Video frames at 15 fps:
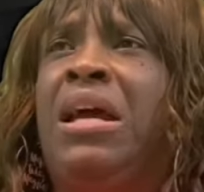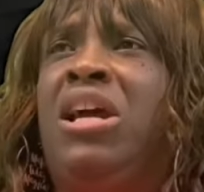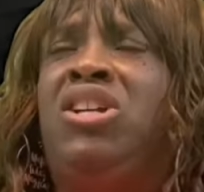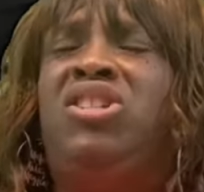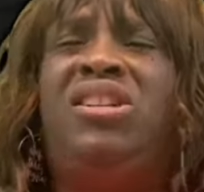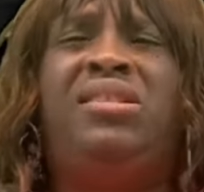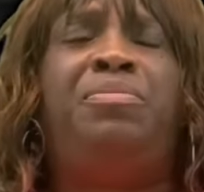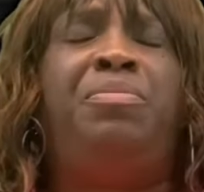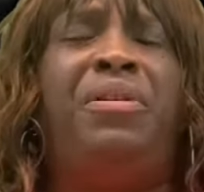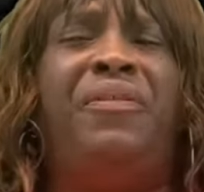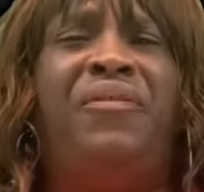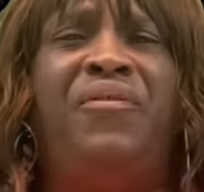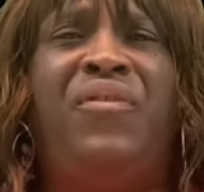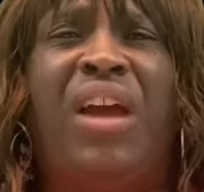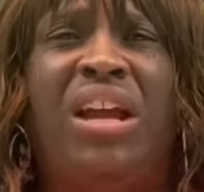She's
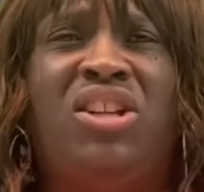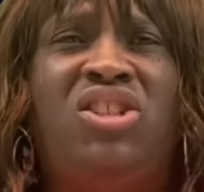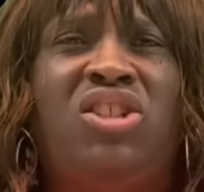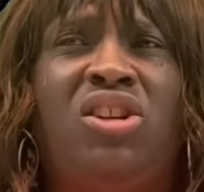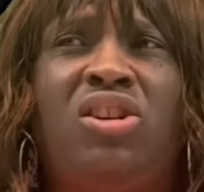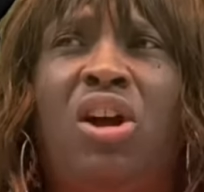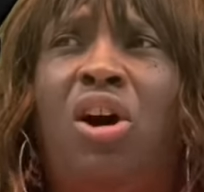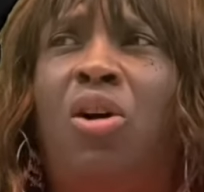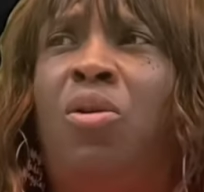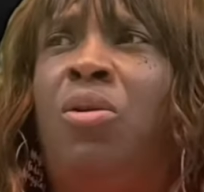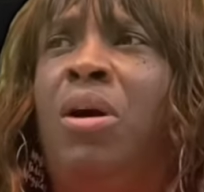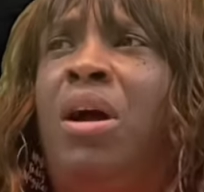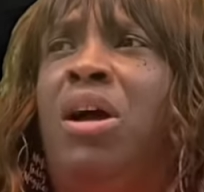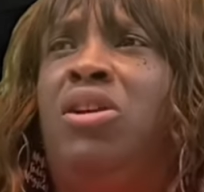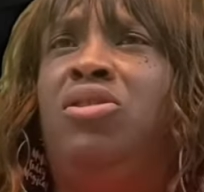professional,
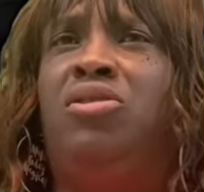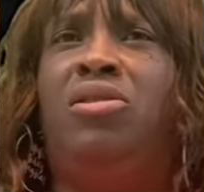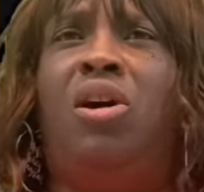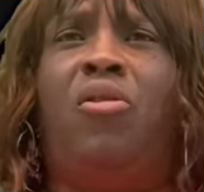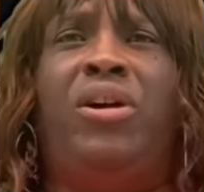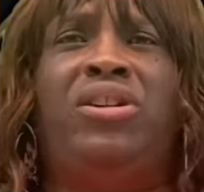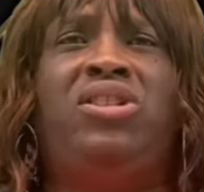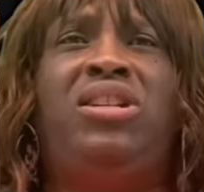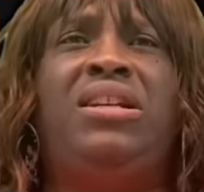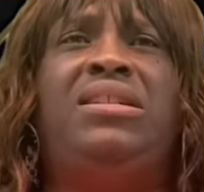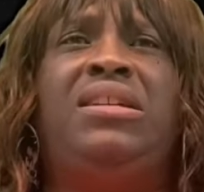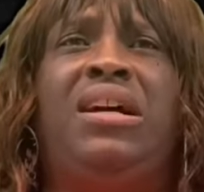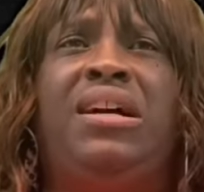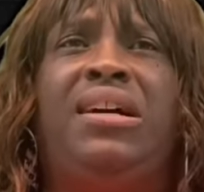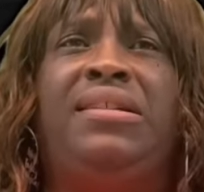you know, and she
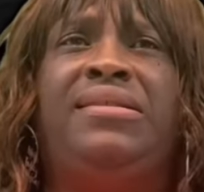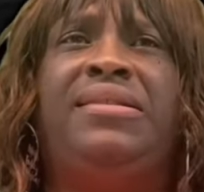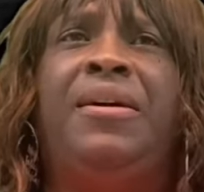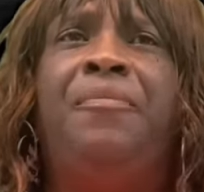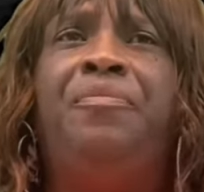does